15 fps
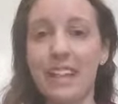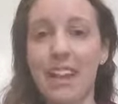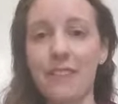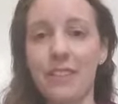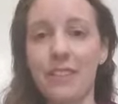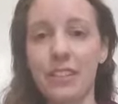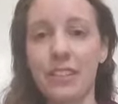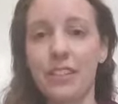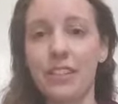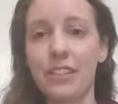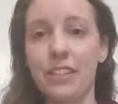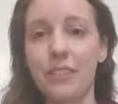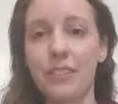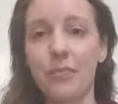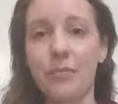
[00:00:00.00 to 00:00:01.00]
Every day that
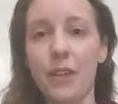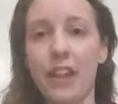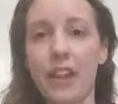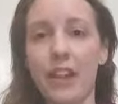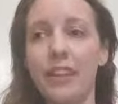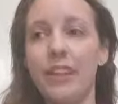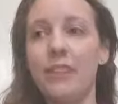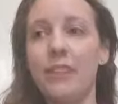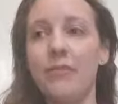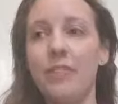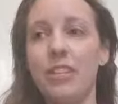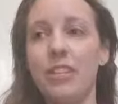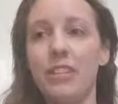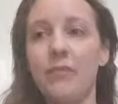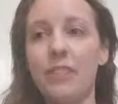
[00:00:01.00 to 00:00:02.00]
goes by,
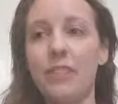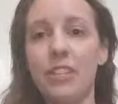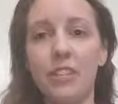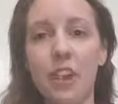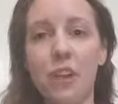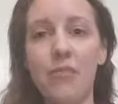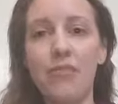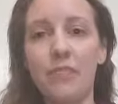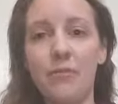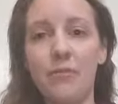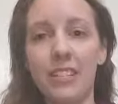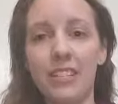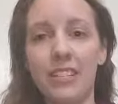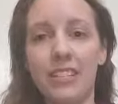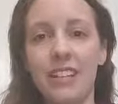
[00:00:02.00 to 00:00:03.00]
we know that
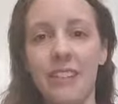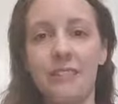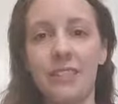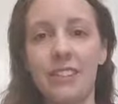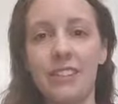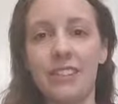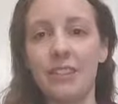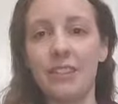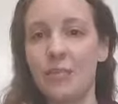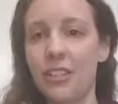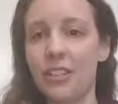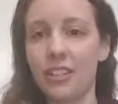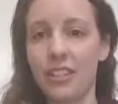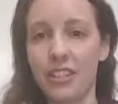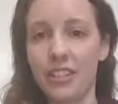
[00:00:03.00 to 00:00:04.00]
we did everything that we
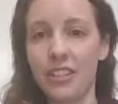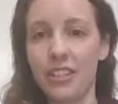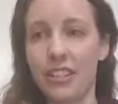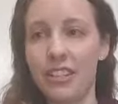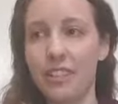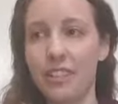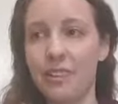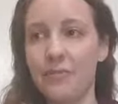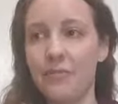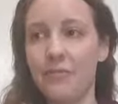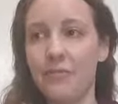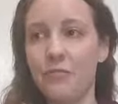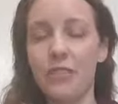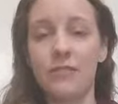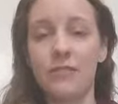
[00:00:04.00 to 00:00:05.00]
could, and that
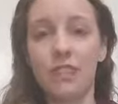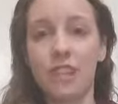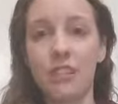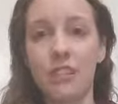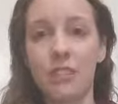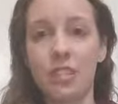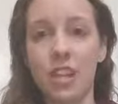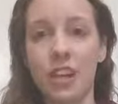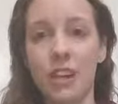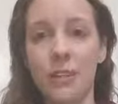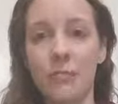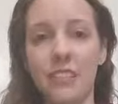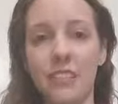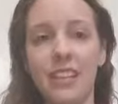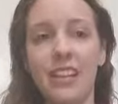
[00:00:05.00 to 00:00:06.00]
we've done our
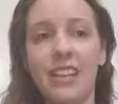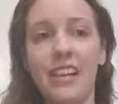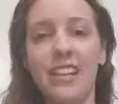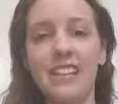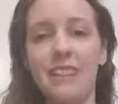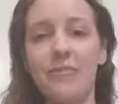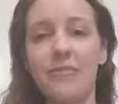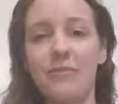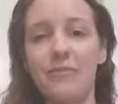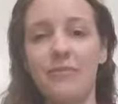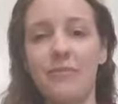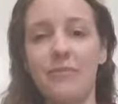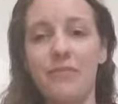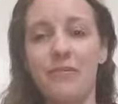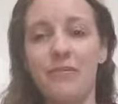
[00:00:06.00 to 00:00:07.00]
jobs, and that,
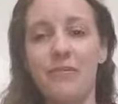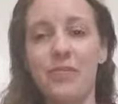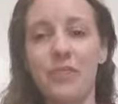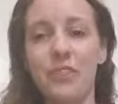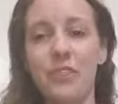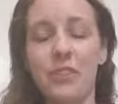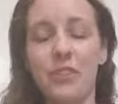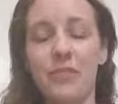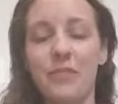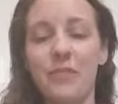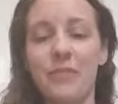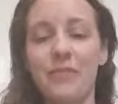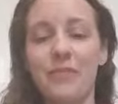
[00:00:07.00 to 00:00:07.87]
you know,